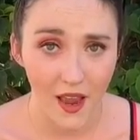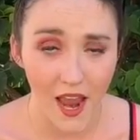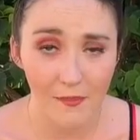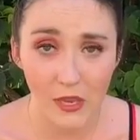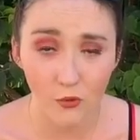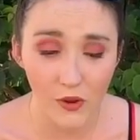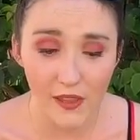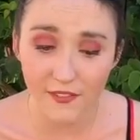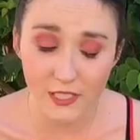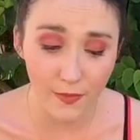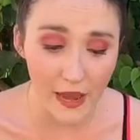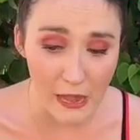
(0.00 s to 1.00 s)
I mean, we've
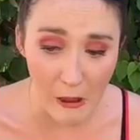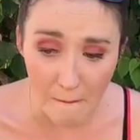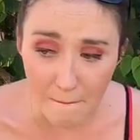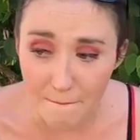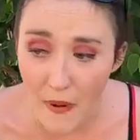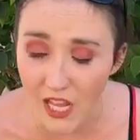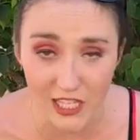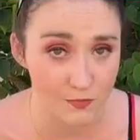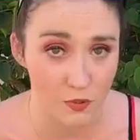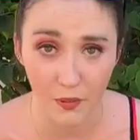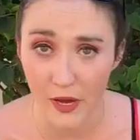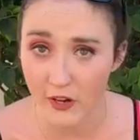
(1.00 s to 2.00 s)
spent months
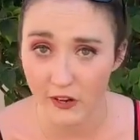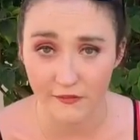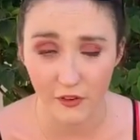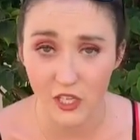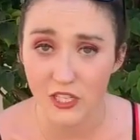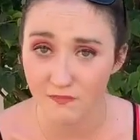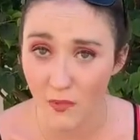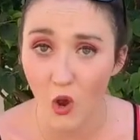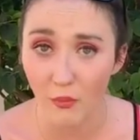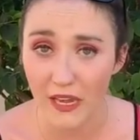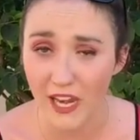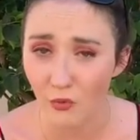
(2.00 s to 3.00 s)
preparing for this
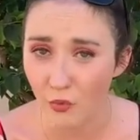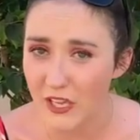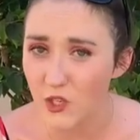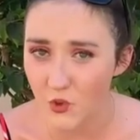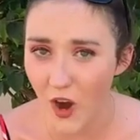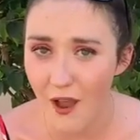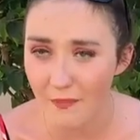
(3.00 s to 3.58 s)
moment, and we drop